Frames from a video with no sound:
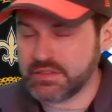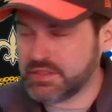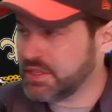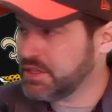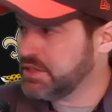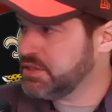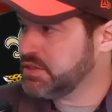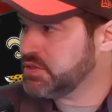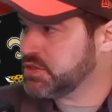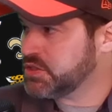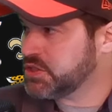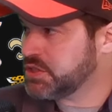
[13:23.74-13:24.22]

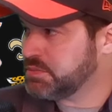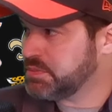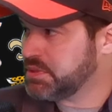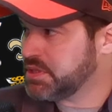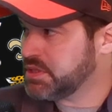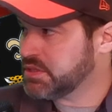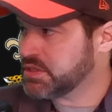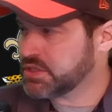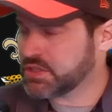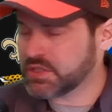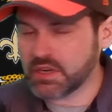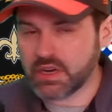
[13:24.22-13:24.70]
continues to
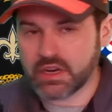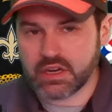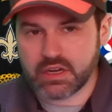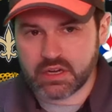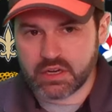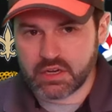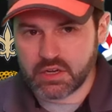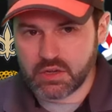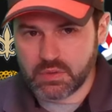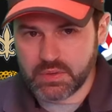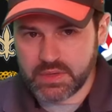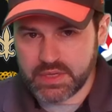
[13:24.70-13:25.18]
be the
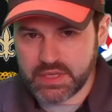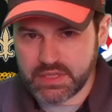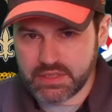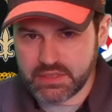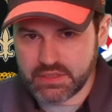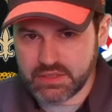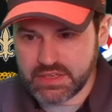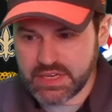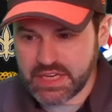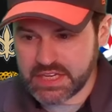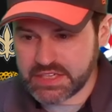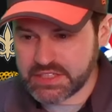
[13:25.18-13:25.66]
starter going
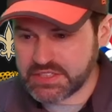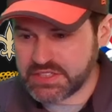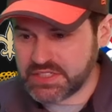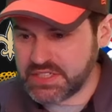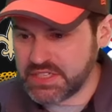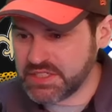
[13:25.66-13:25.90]
into next